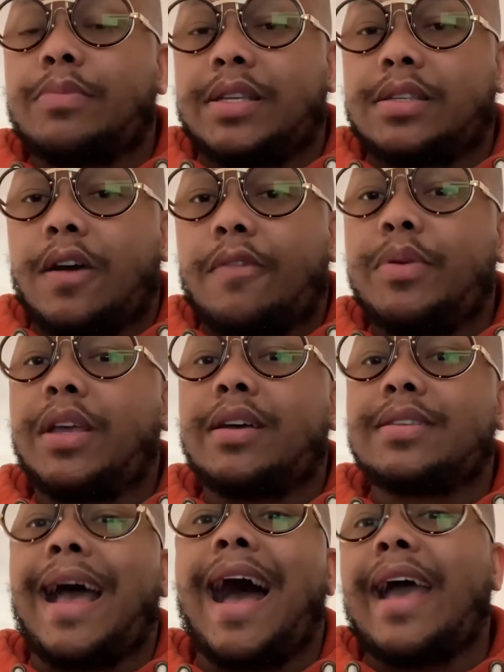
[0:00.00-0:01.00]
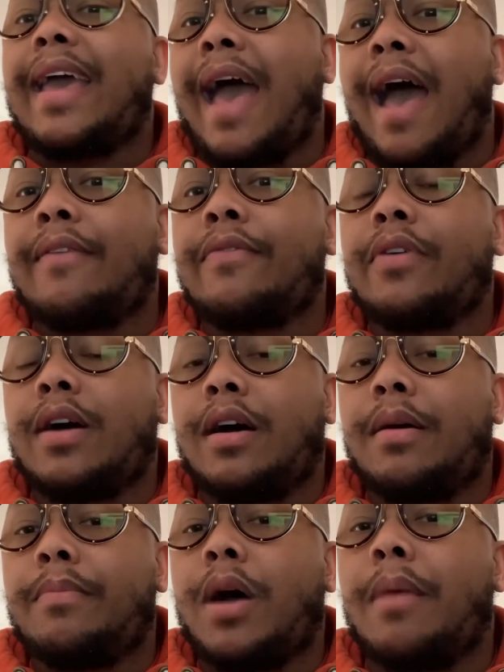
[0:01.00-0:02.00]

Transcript: myself because I have um,